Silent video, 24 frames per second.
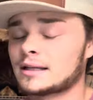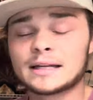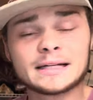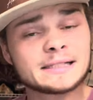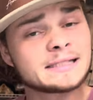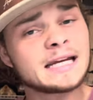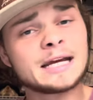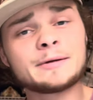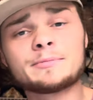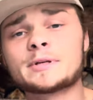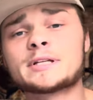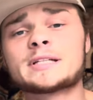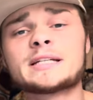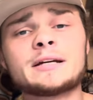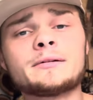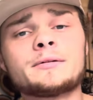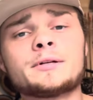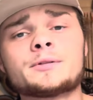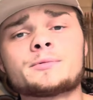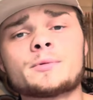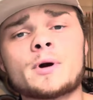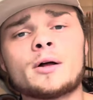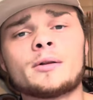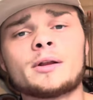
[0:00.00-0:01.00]
Let's keep the
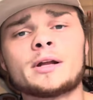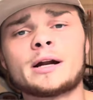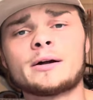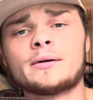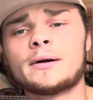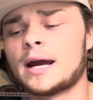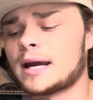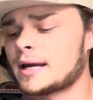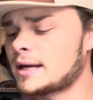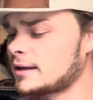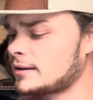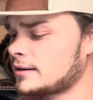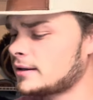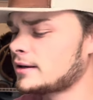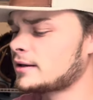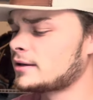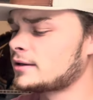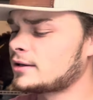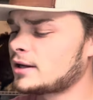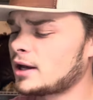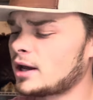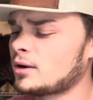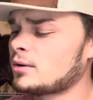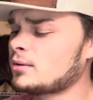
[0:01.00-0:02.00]
series rolling, I reckon.
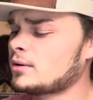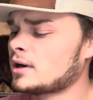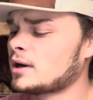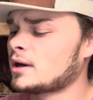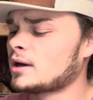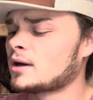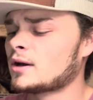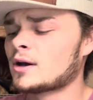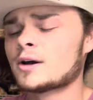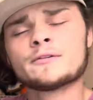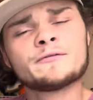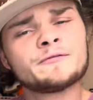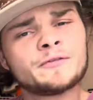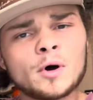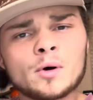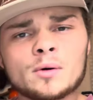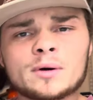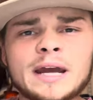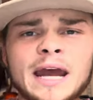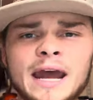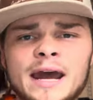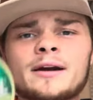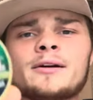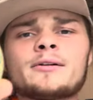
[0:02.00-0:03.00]
Dude, full
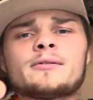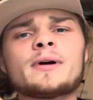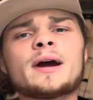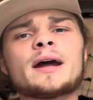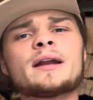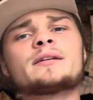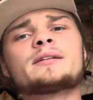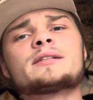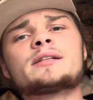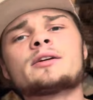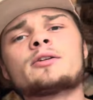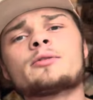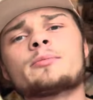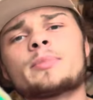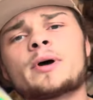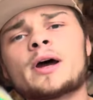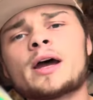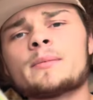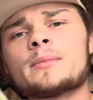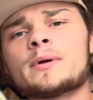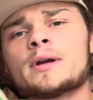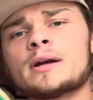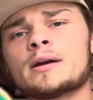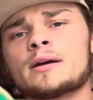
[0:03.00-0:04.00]
can of Red Seal,
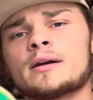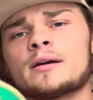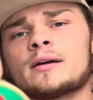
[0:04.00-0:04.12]
baby.